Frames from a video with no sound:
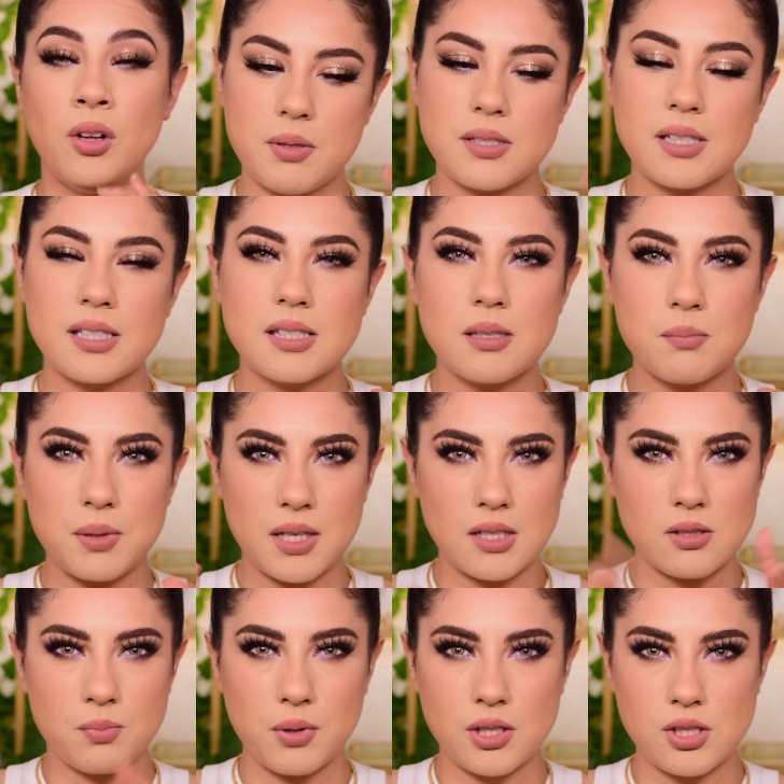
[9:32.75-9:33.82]
Besides the
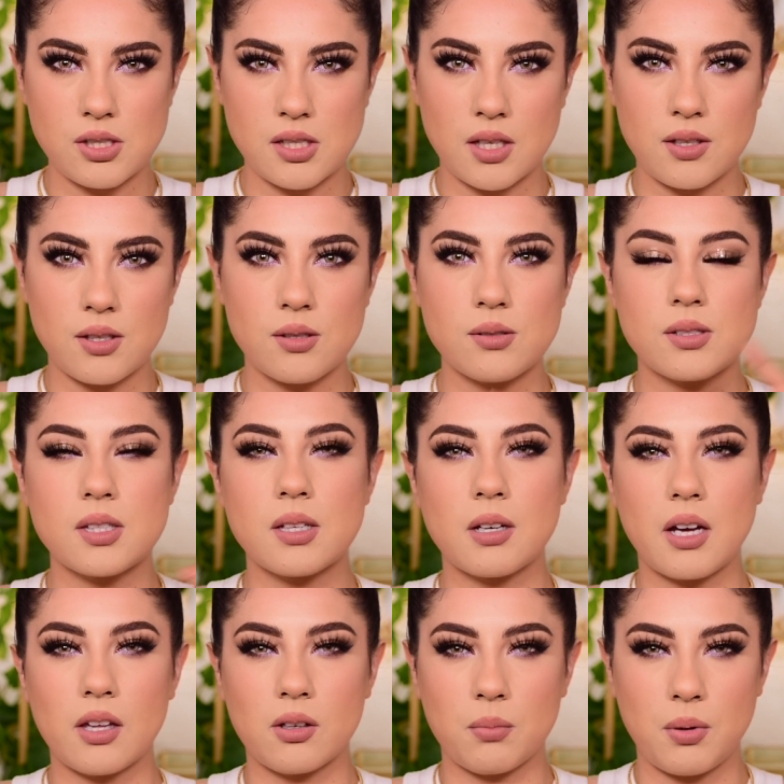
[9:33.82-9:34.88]
BH brushes, I use the
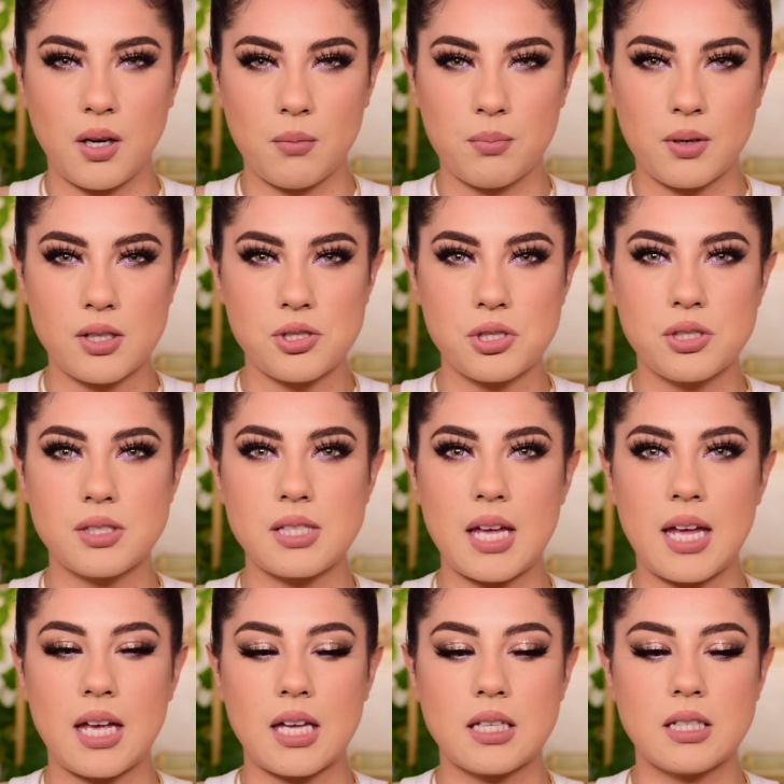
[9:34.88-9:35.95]
Colourpop brushes
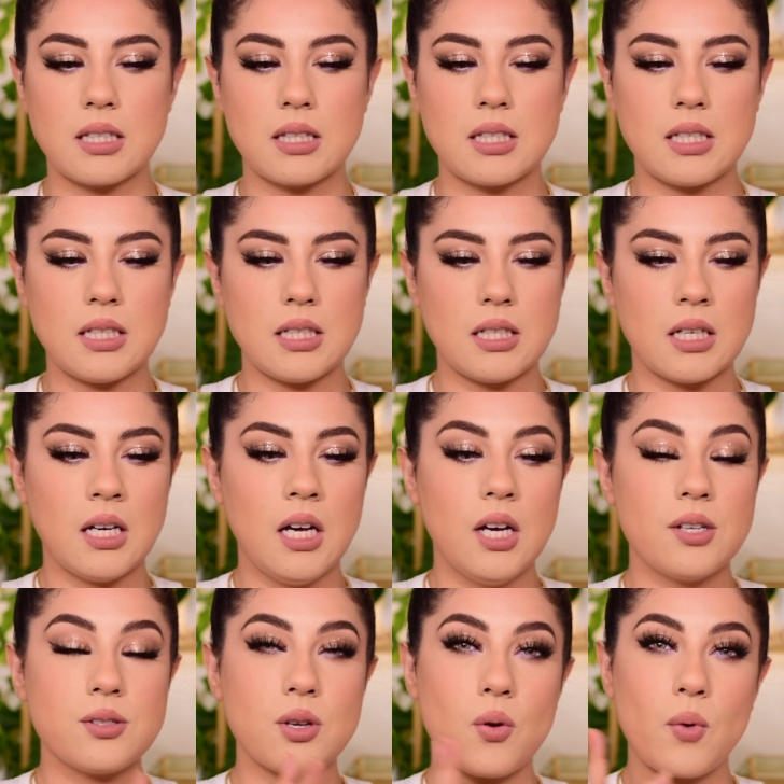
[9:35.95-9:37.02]
and the
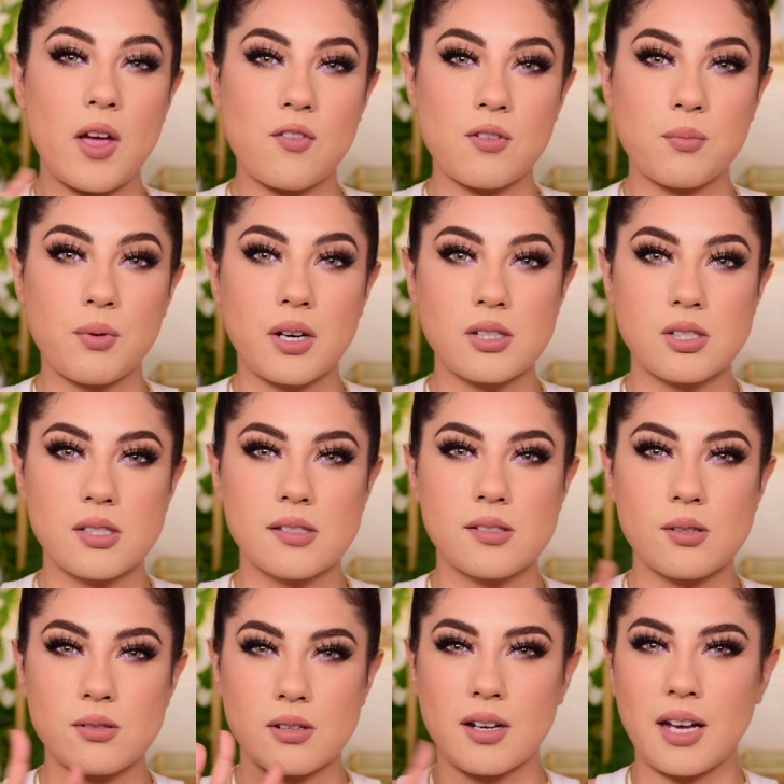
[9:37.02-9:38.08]
Zoeva brushes.
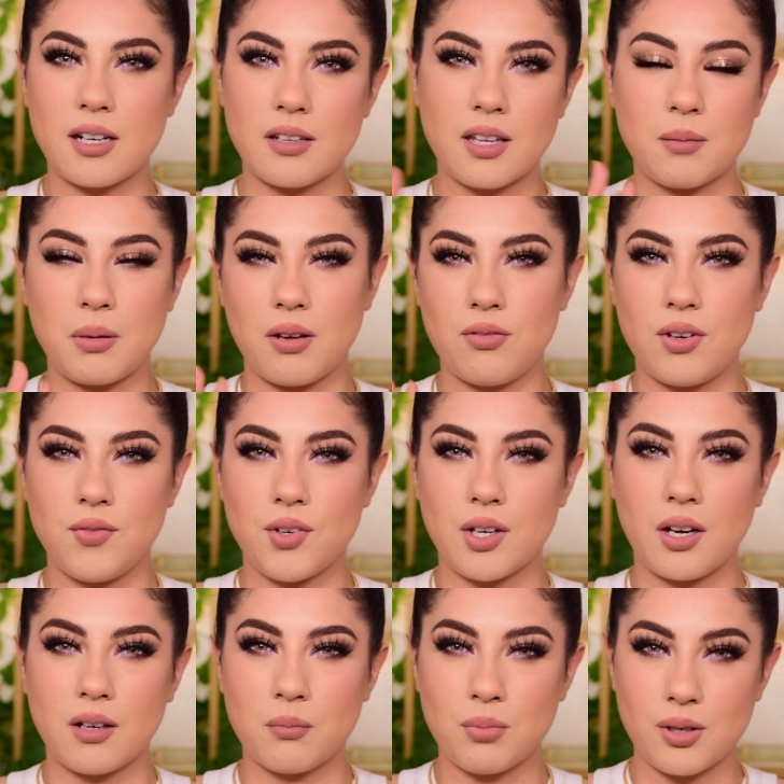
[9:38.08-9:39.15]
Those are kind of like my favorite
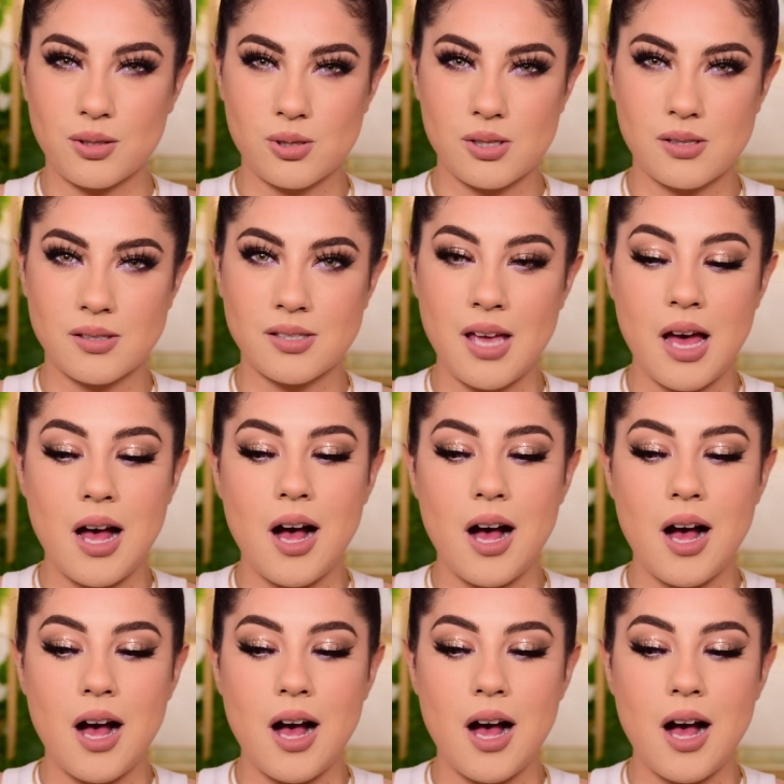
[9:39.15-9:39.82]
kind of brushes.